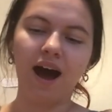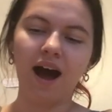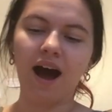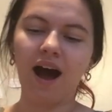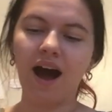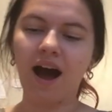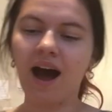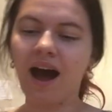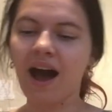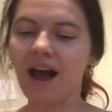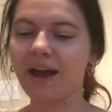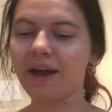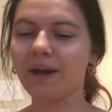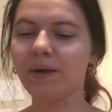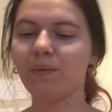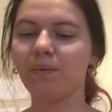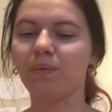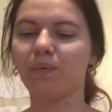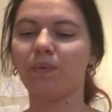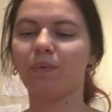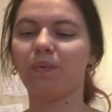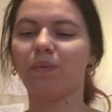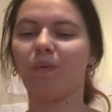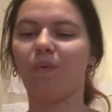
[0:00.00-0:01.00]
I
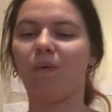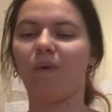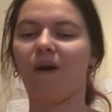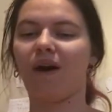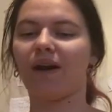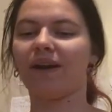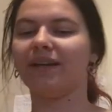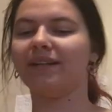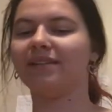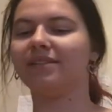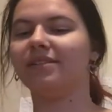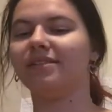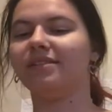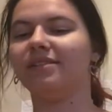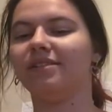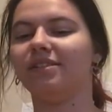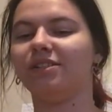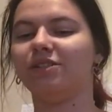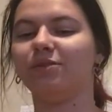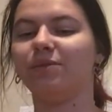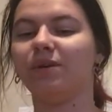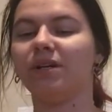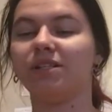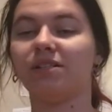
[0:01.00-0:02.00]
wanted to
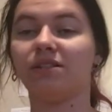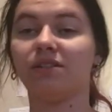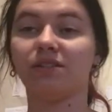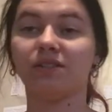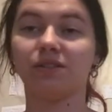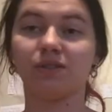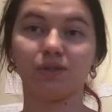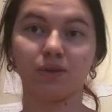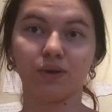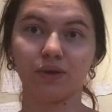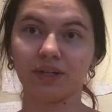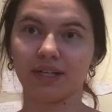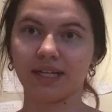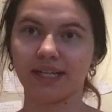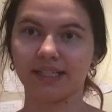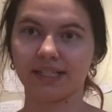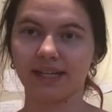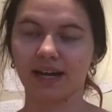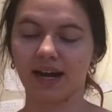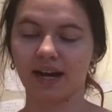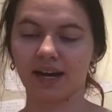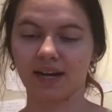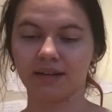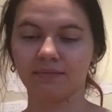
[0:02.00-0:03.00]
do a story
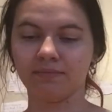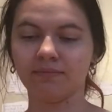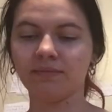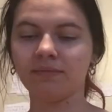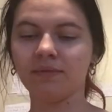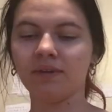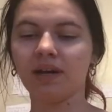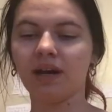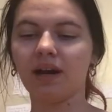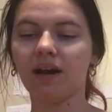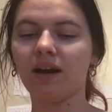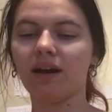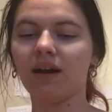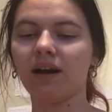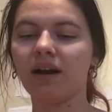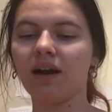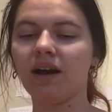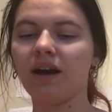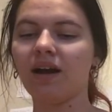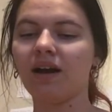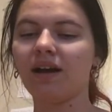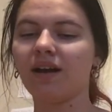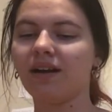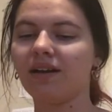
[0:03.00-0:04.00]
time
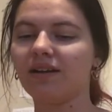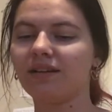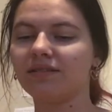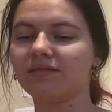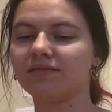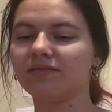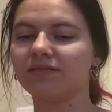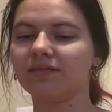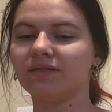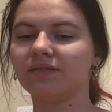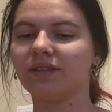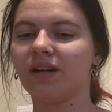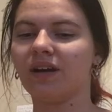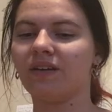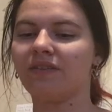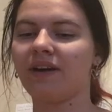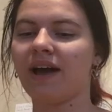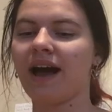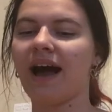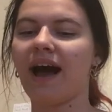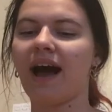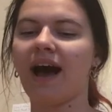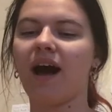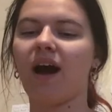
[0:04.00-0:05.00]
of
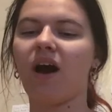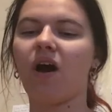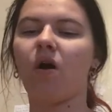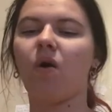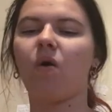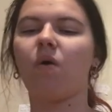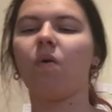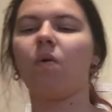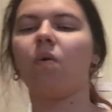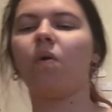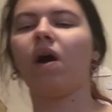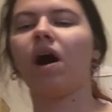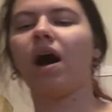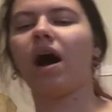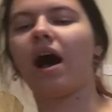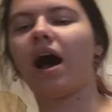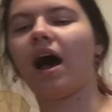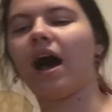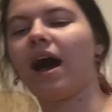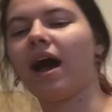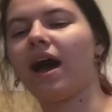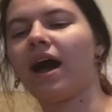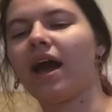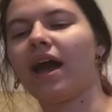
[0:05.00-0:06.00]
how
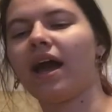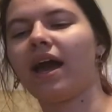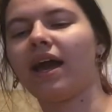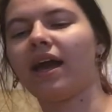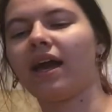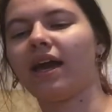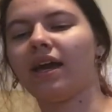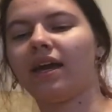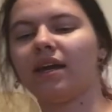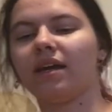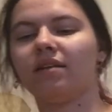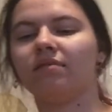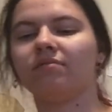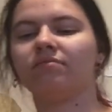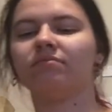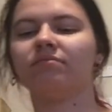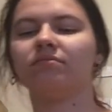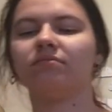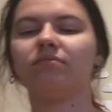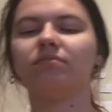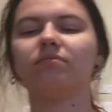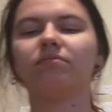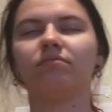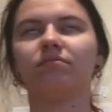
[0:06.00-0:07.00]
I
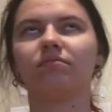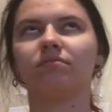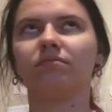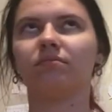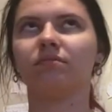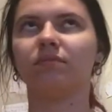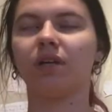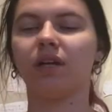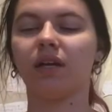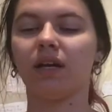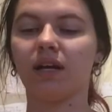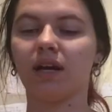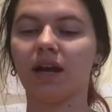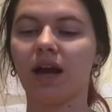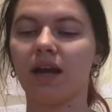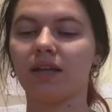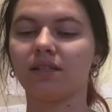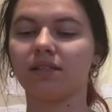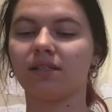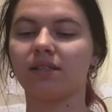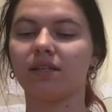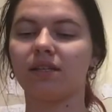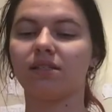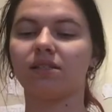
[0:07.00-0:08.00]

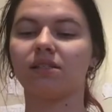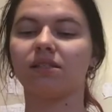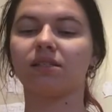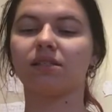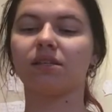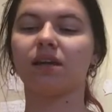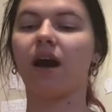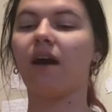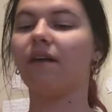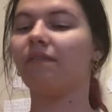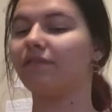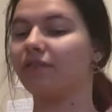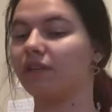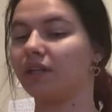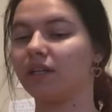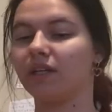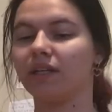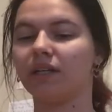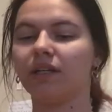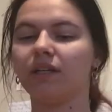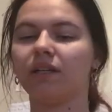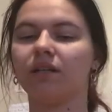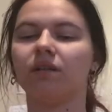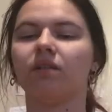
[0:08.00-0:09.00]
guess,
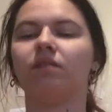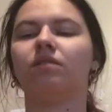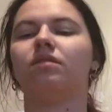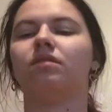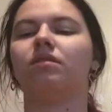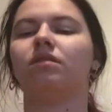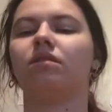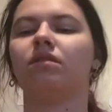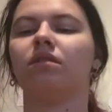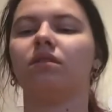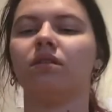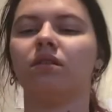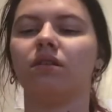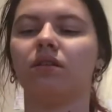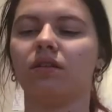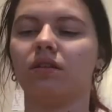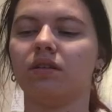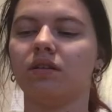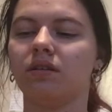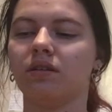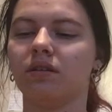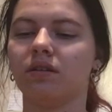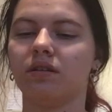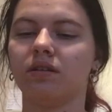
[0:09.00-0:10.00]
discovered
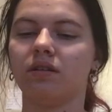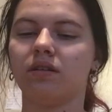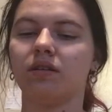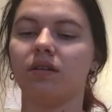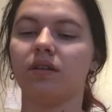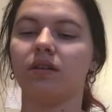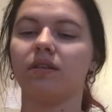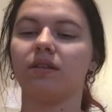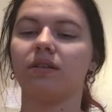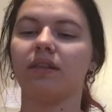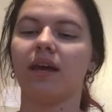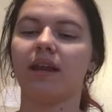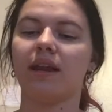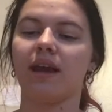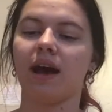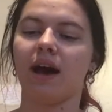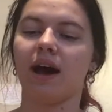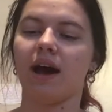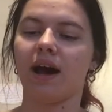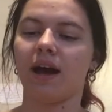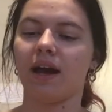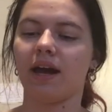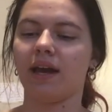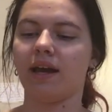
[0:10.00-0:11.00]
that
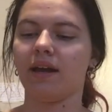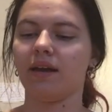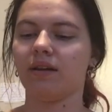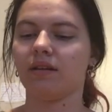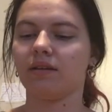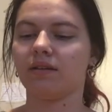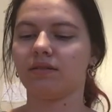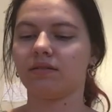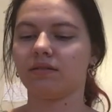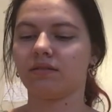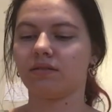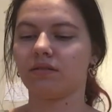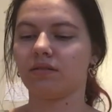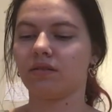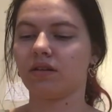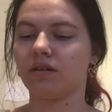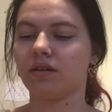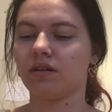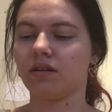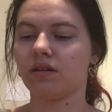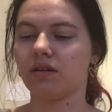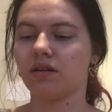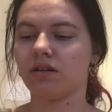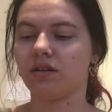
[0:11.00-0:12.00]
I
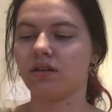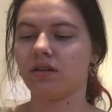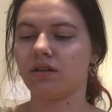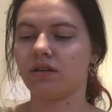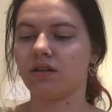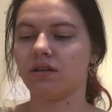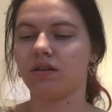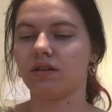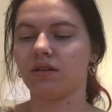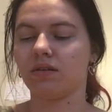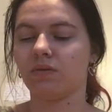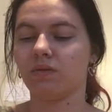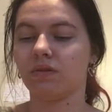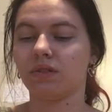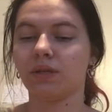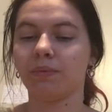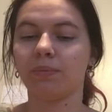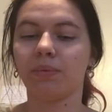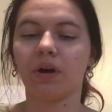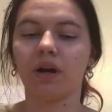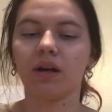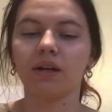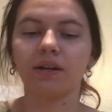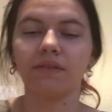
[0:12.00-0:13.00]
was a
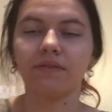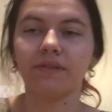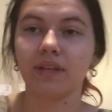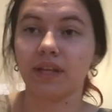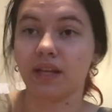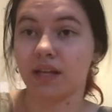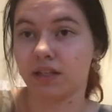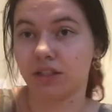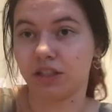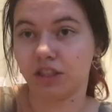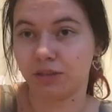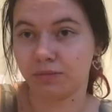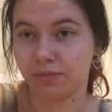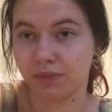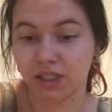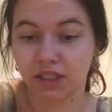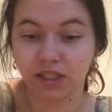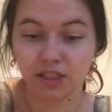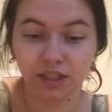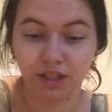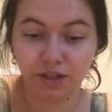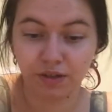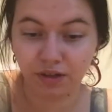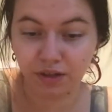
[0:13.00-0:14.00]
part of the
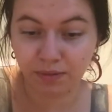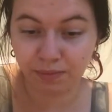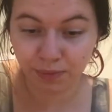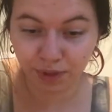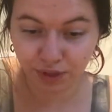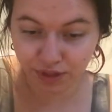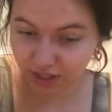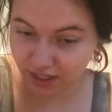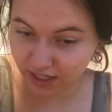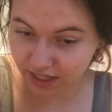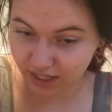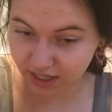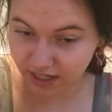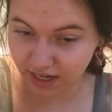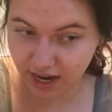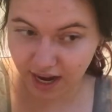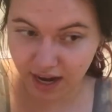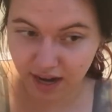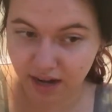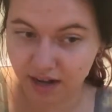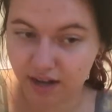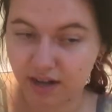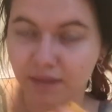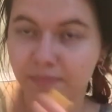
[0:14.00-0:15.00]
LGBTQ community,
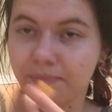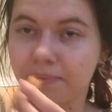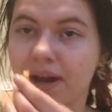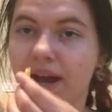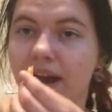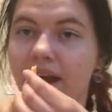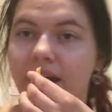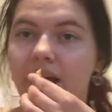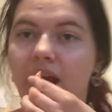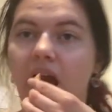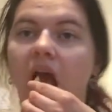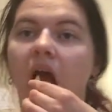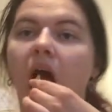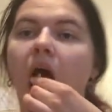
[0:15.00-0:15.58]
and my,